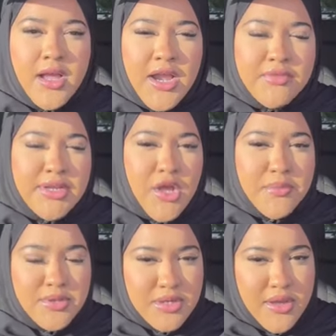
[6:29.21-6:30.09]
I really
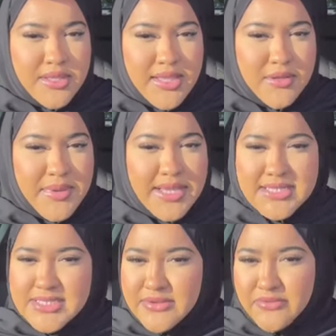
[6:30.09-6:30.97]
hope you know that you
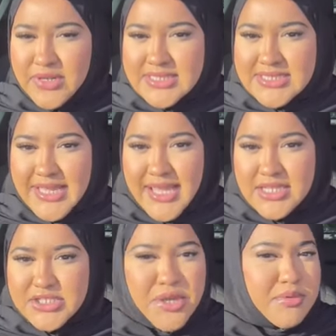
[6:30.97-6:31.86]
made a difference
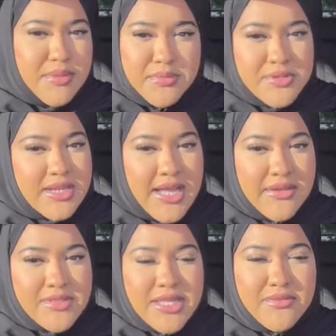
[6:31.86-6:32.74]
in so many people's
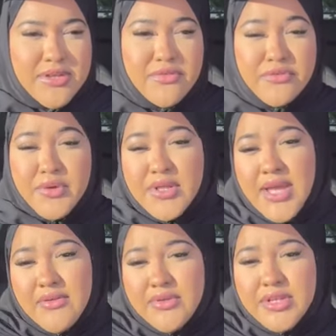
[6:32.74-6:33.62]
lives. Even if you feel like
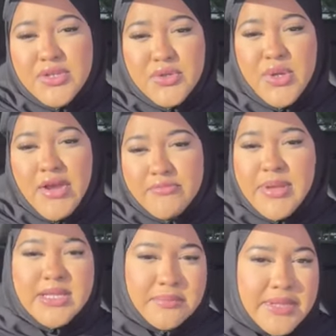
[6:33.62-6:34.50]
you haven't, you have
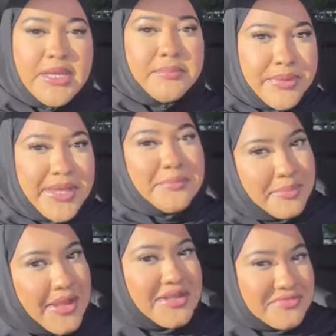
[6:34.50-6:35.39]
made a big, big,
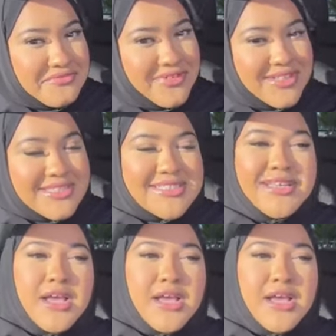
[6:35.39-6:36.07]
big difference.